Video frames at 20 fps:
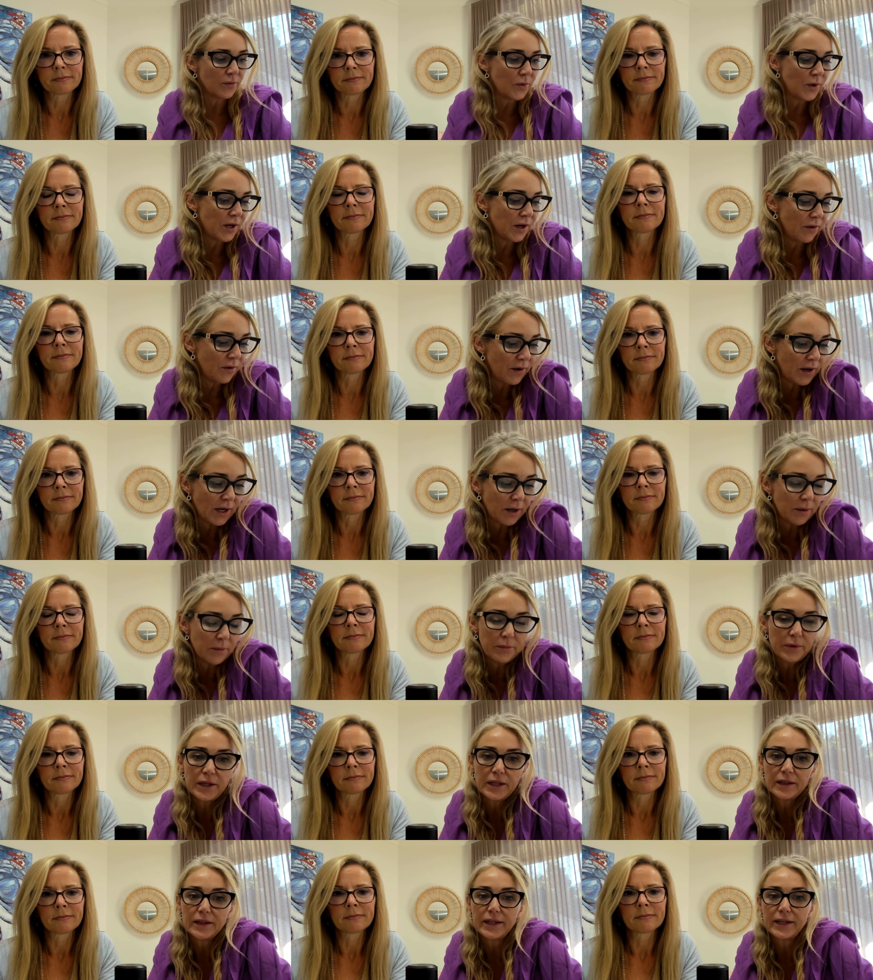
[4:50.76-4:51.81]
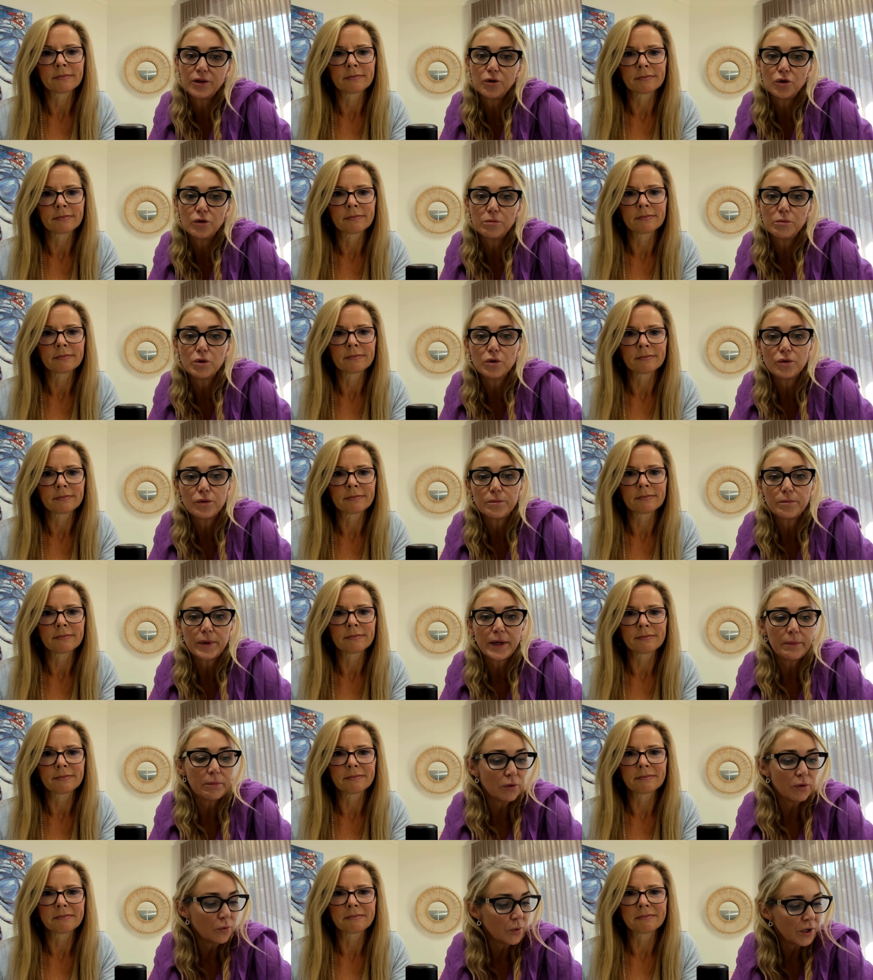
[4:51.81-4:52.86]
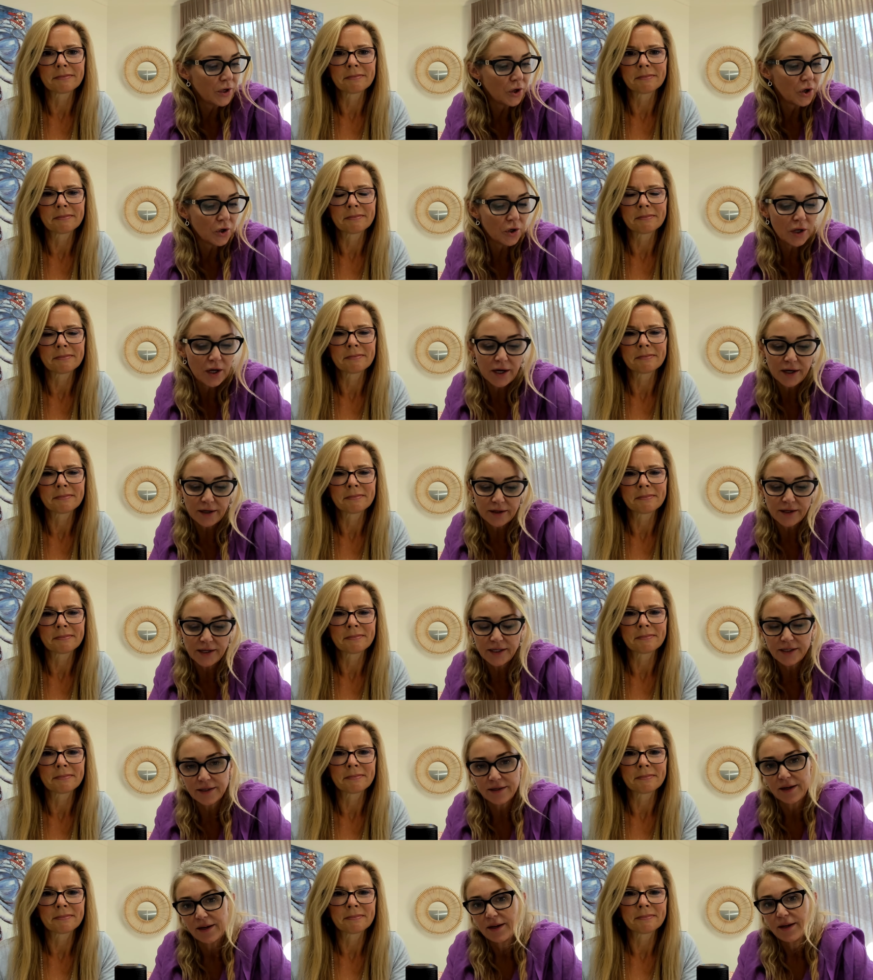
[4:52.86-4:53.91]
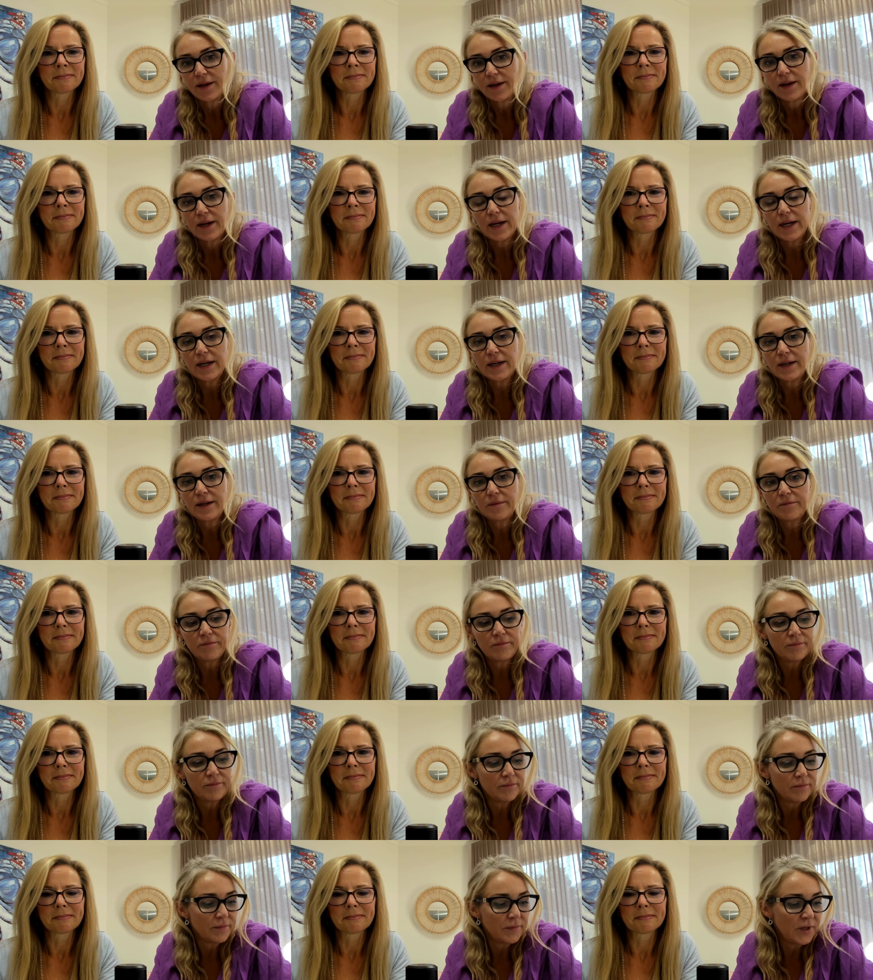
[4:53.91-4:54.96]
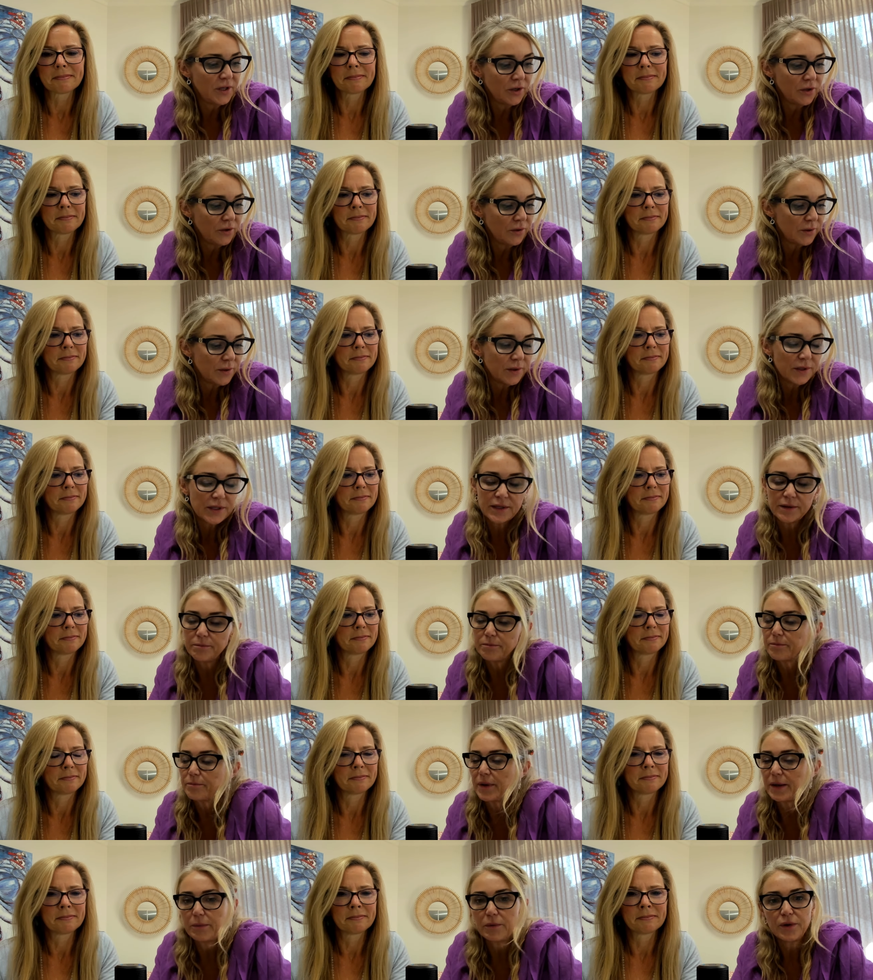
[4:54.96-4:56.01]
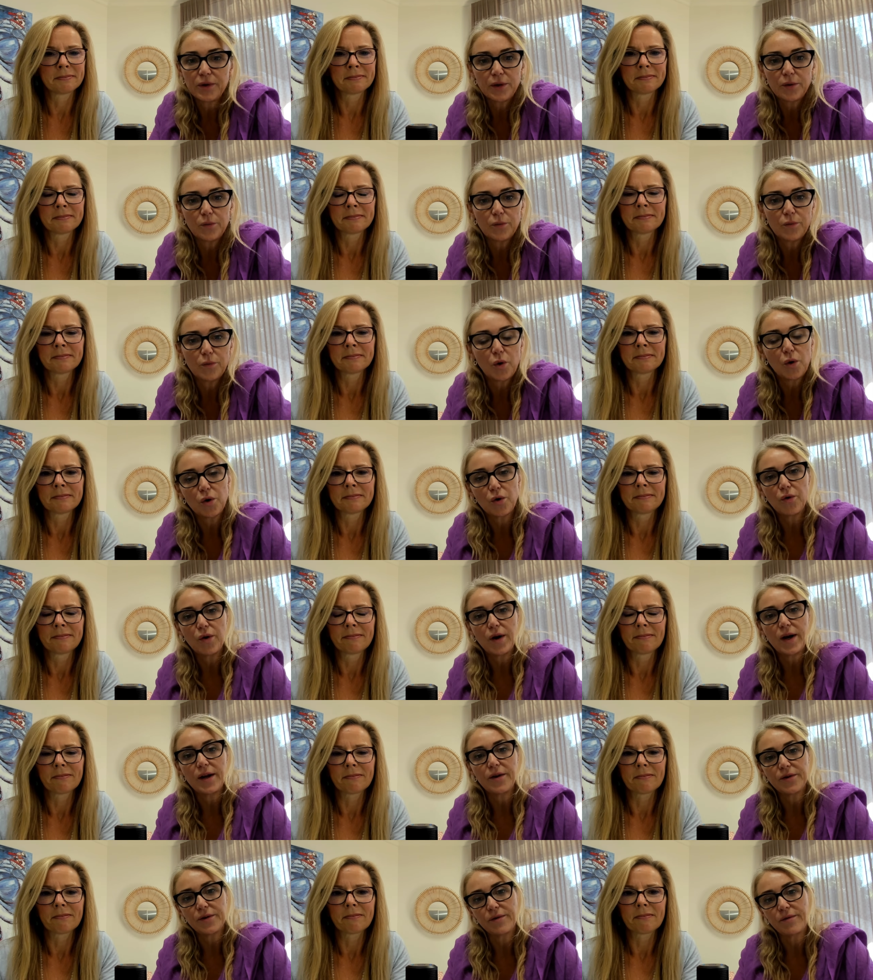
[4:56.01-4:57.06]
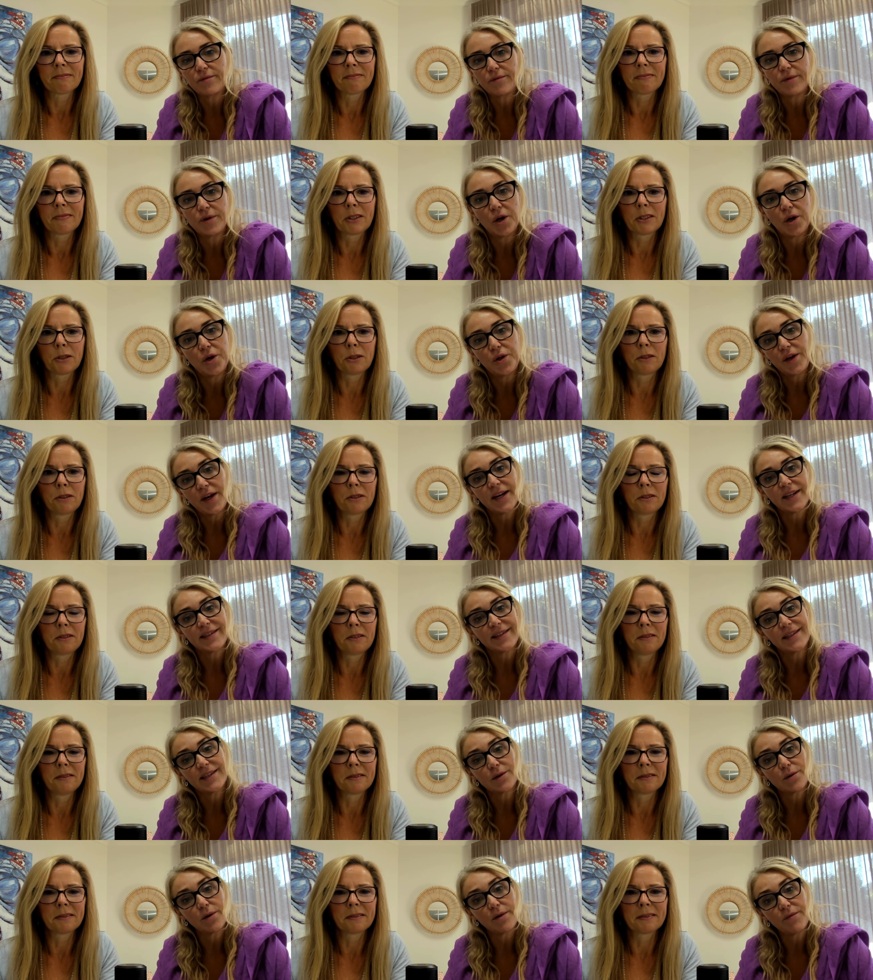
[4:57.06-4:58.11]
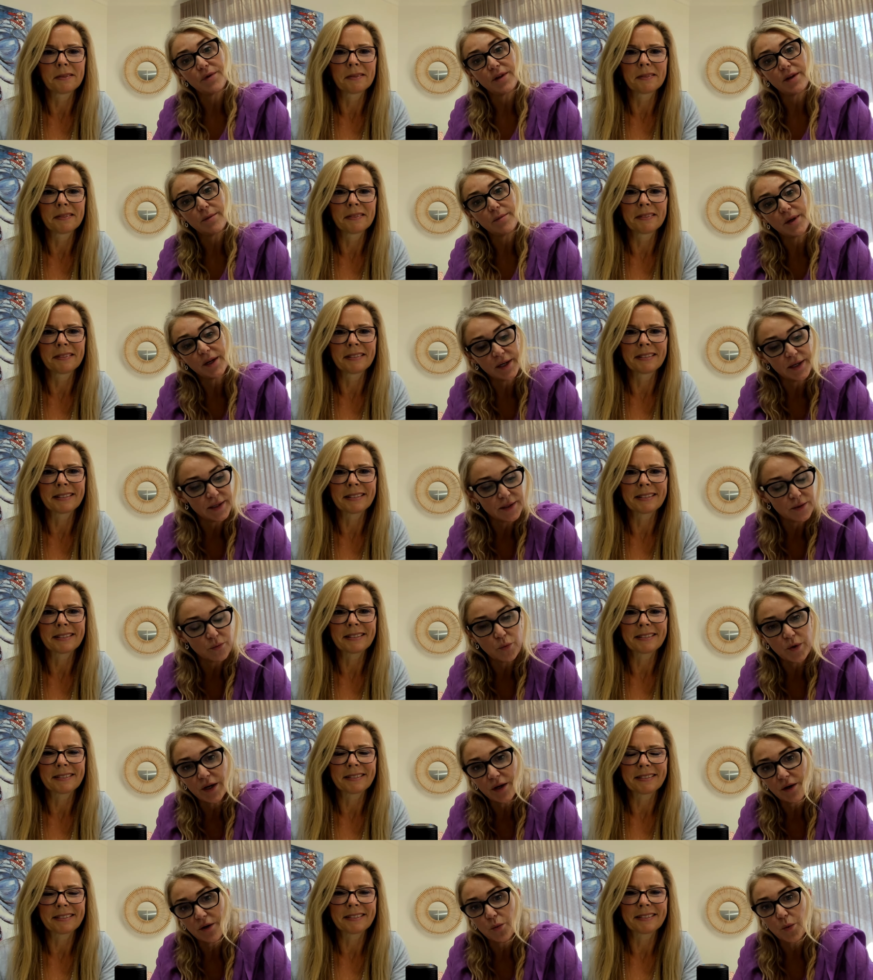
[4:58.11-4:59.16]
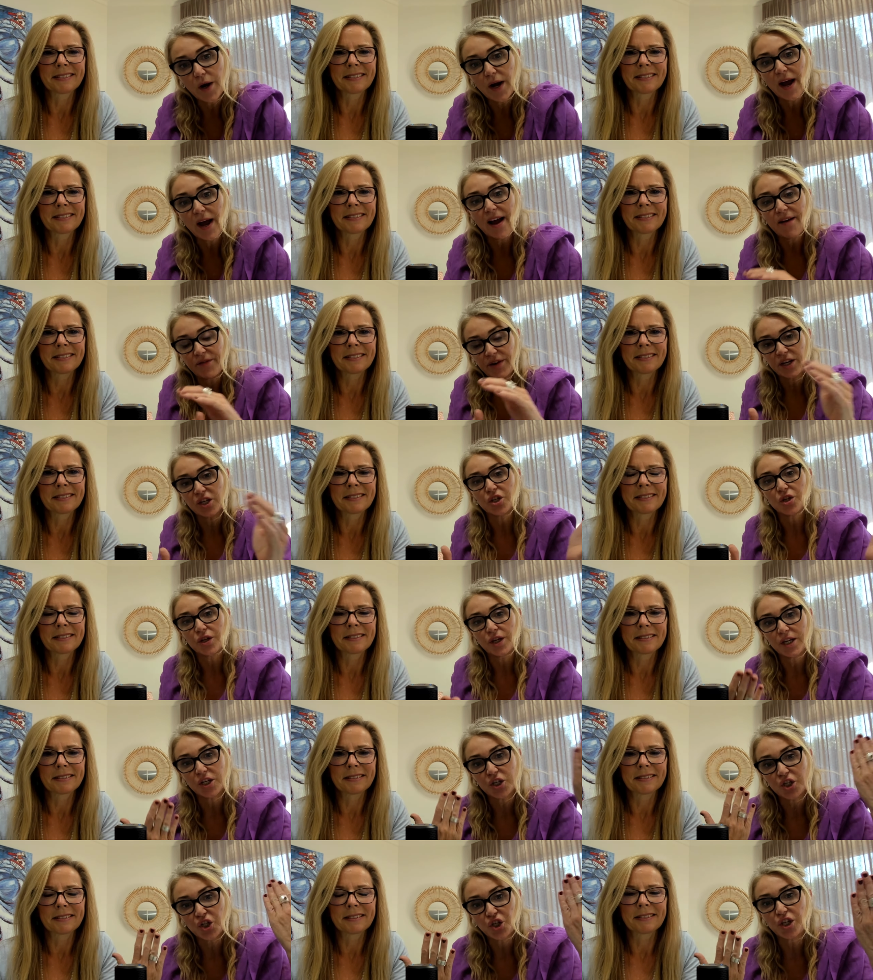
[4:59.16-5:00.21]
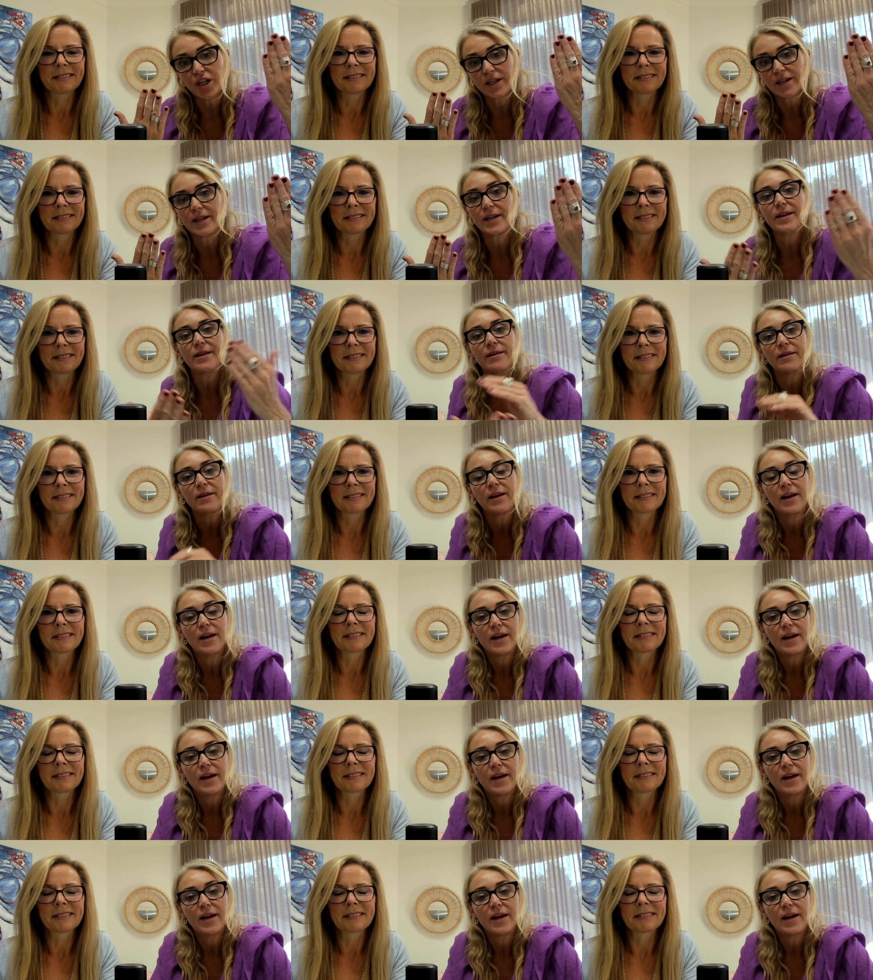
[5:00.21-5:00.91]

Speaker 1: we're completely normal people. We're not like these um, you know people that walk around and know the answers to everything because we're we're having shit in